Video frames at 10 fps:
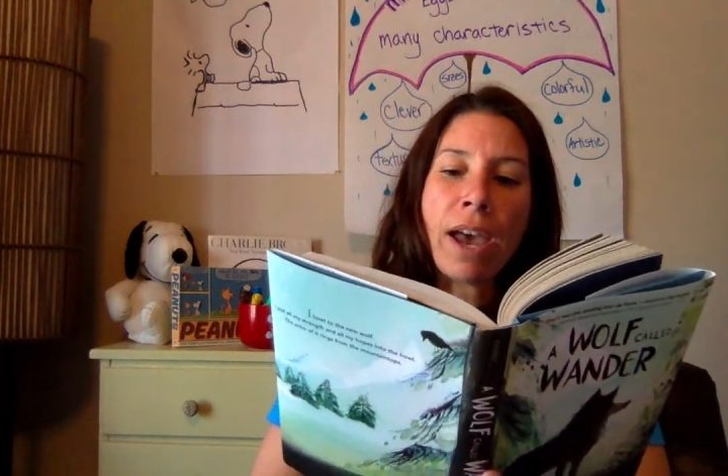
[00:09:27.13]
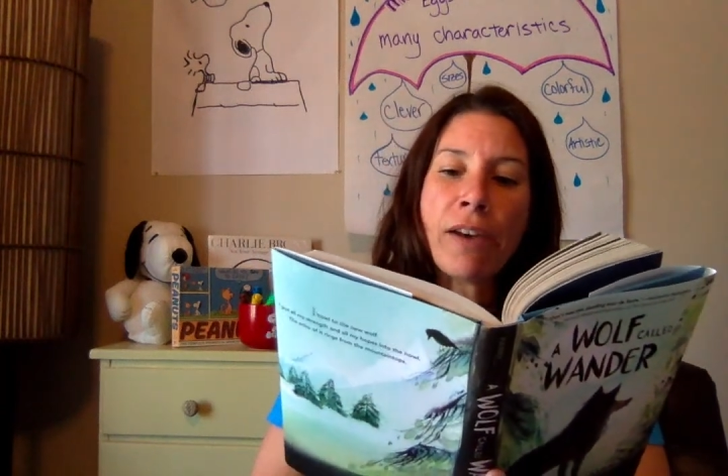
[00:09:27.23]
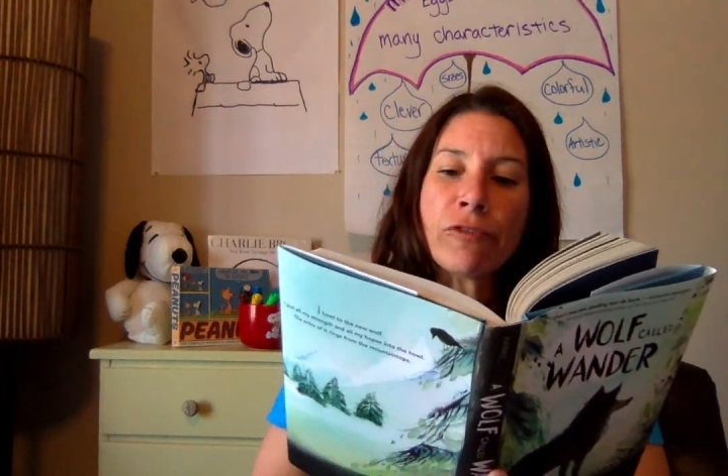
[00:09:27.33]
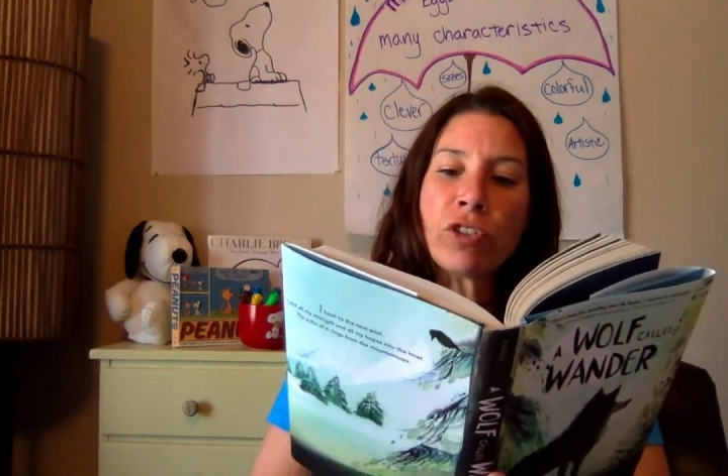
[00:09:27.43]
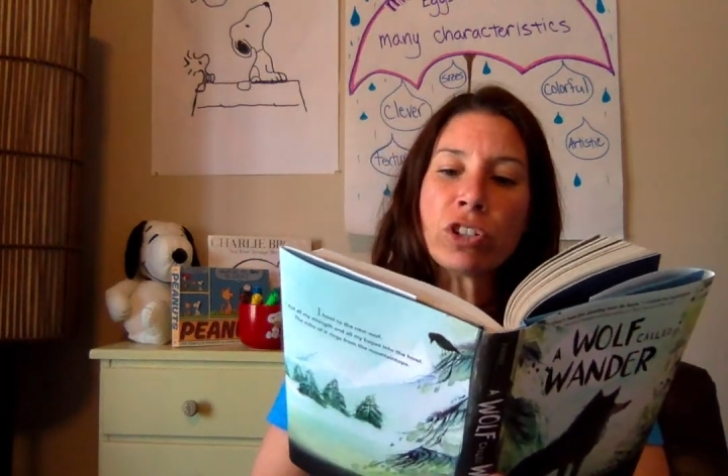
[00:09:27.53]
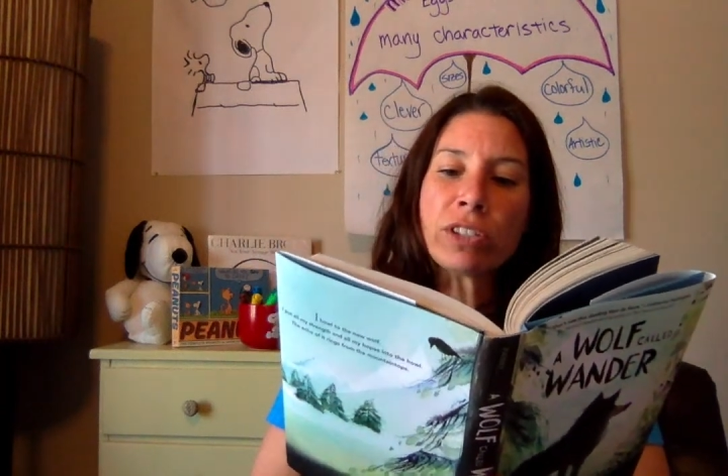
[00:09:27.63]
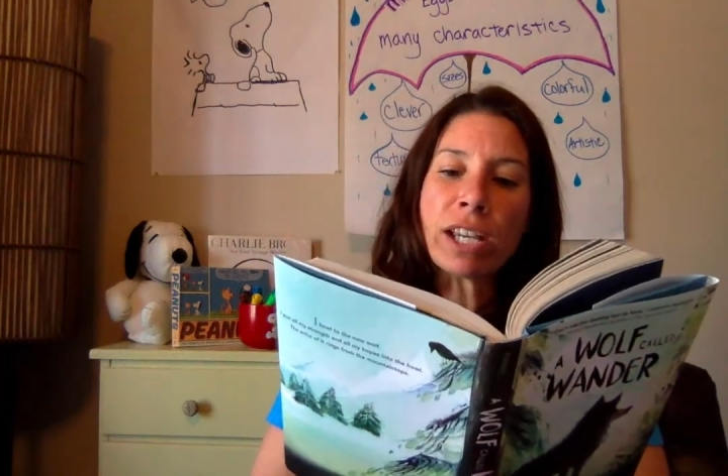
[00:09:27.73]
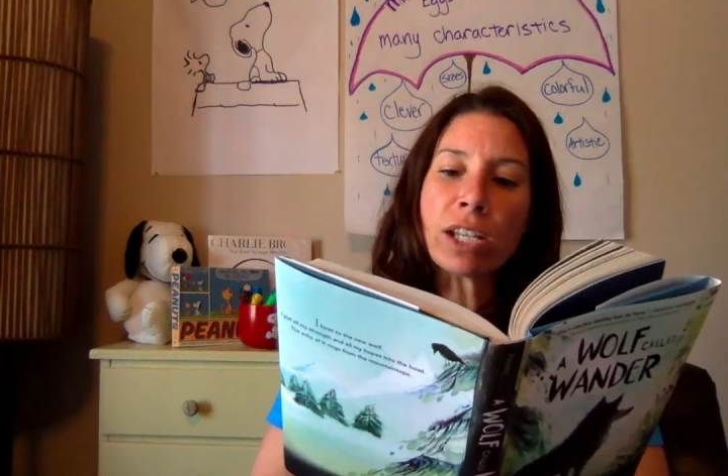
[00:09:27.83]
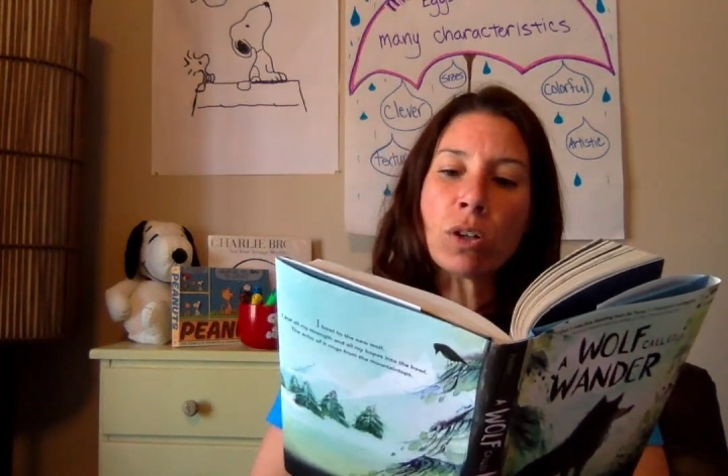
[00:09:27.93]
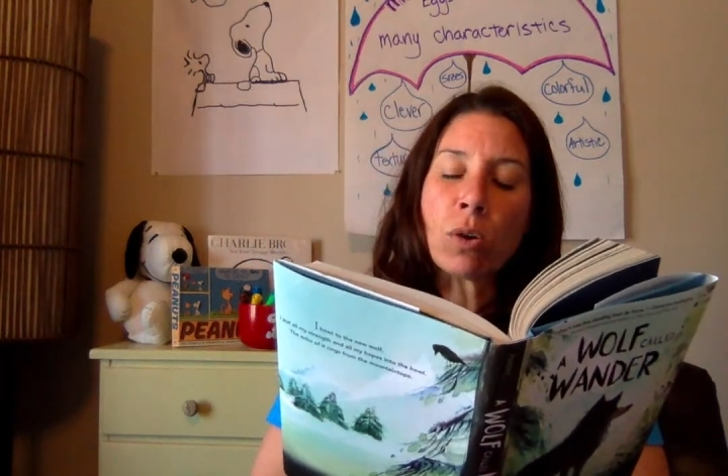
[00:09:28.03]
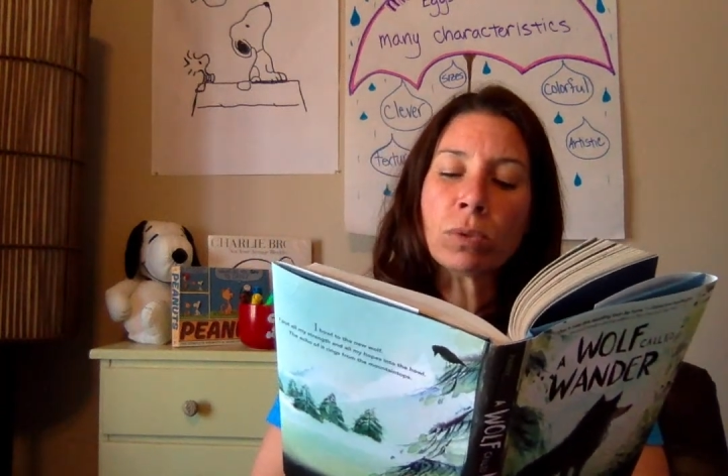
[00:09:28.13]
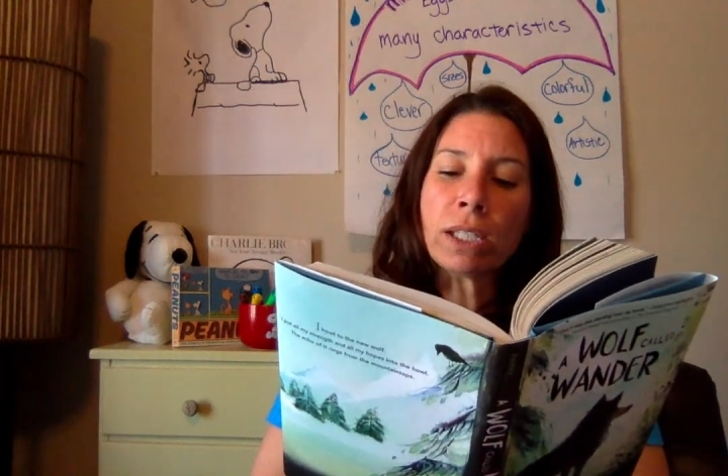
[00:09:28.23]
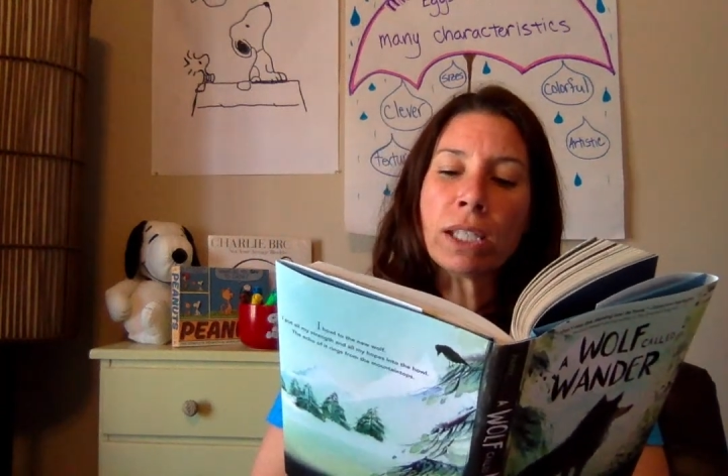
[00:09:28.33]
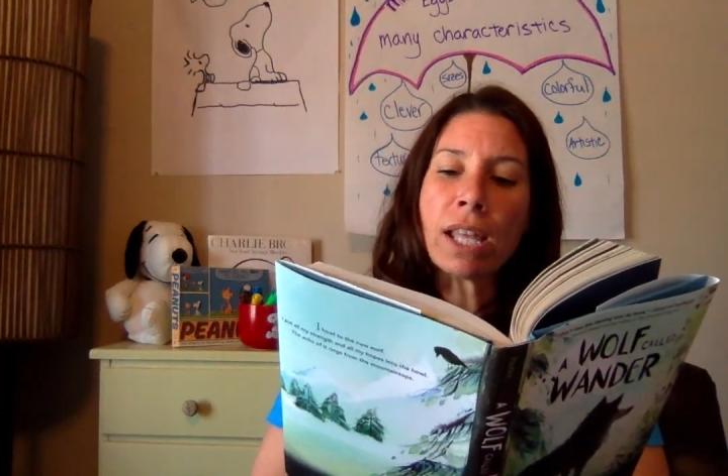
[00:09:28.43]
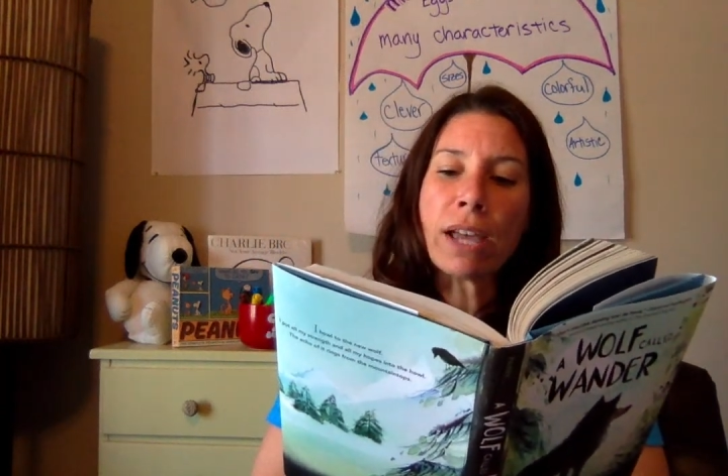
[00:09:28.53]
At first, I can
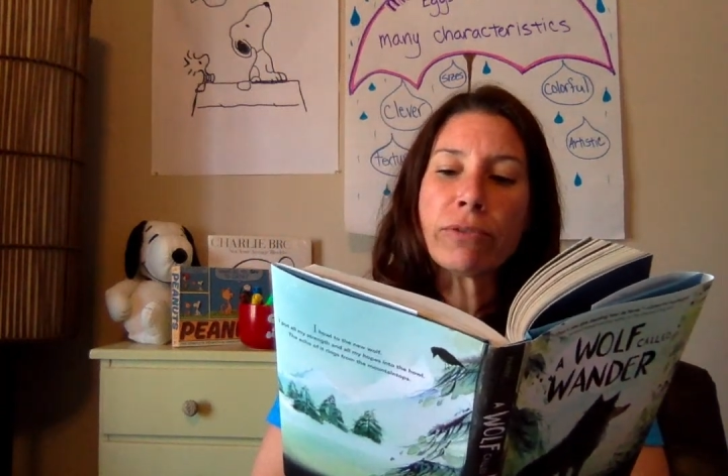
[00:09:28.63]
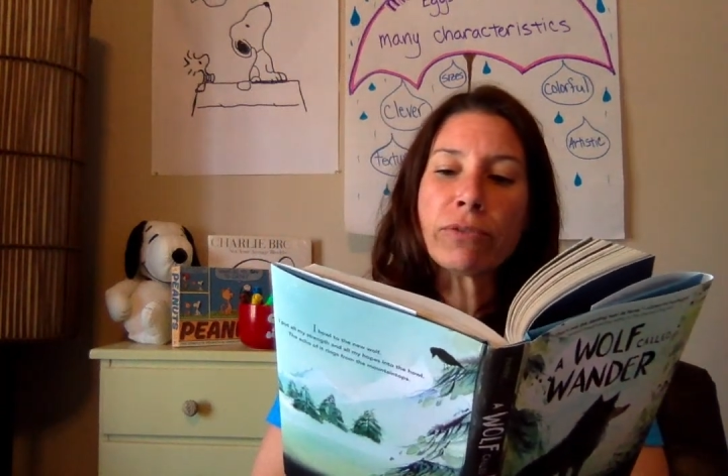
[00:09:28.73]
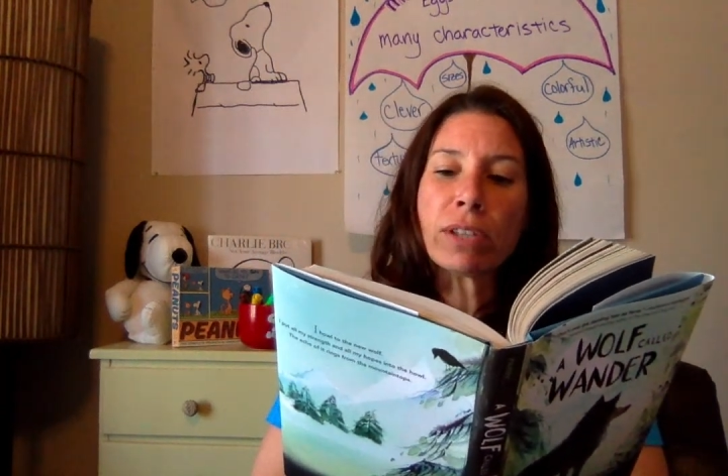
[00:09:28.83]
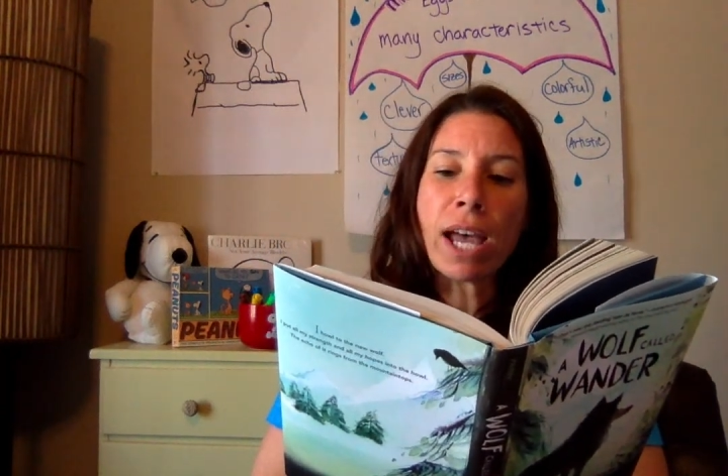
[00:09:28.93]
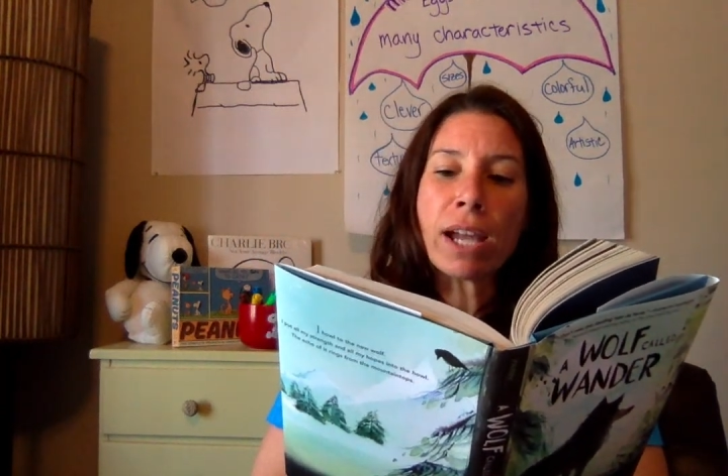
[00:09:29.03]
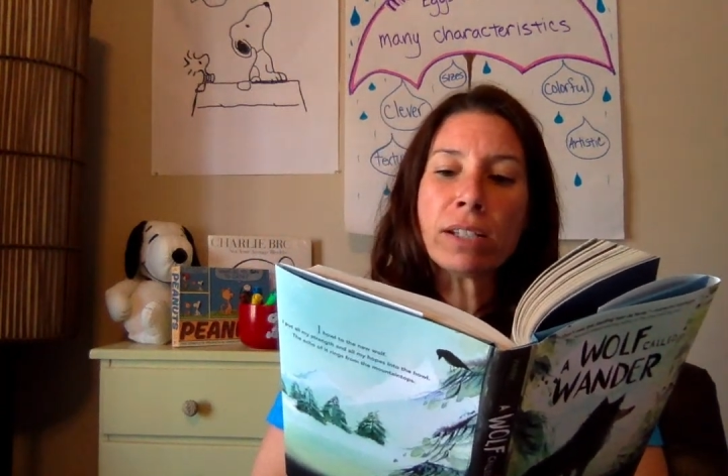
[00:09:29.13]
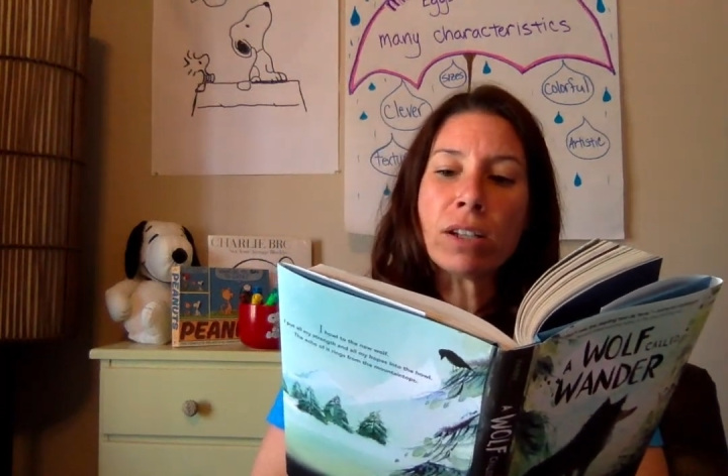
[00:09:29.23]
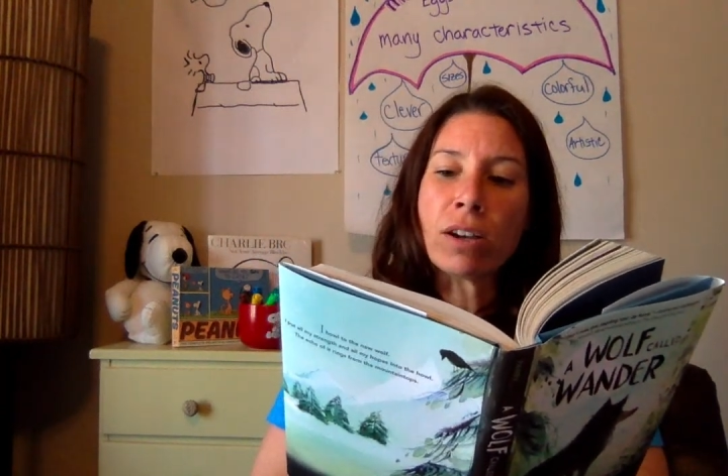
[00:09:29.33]
only lie flat